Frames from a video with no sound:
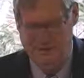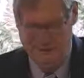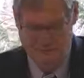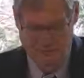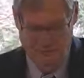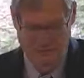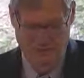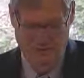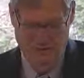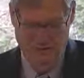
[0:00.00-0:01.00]
Now,
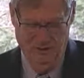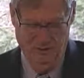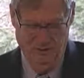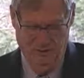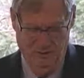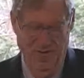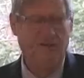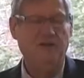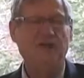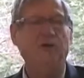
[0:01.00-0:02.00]

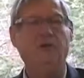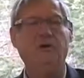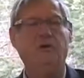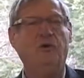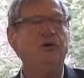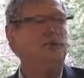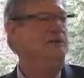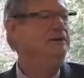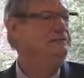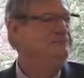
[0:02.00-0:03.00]
no point
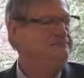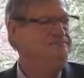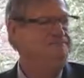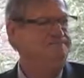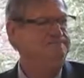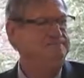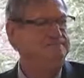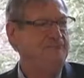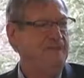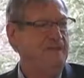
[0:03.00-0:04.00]
wallowing.
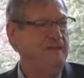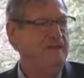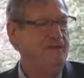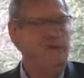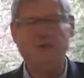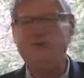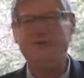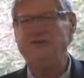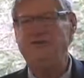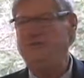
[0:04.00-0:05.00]
One way
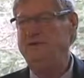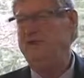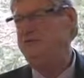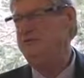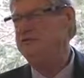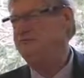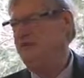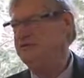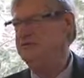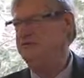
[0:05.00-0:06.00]
you don't become a
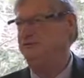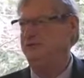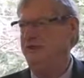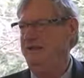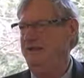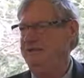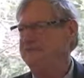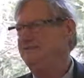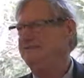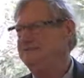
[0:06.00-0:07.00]
responsible
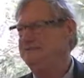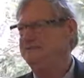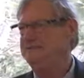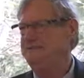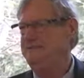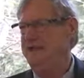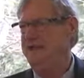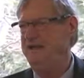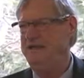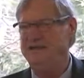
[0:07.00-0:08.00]
citizen is
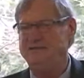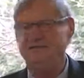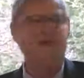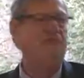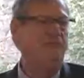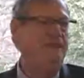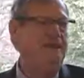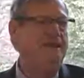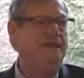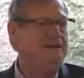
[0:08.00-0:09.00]
by
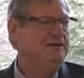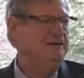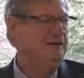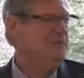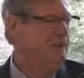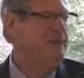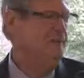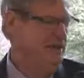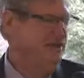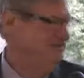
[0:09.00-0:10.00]
self-pity or
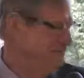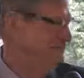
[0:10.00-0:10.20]
blaming.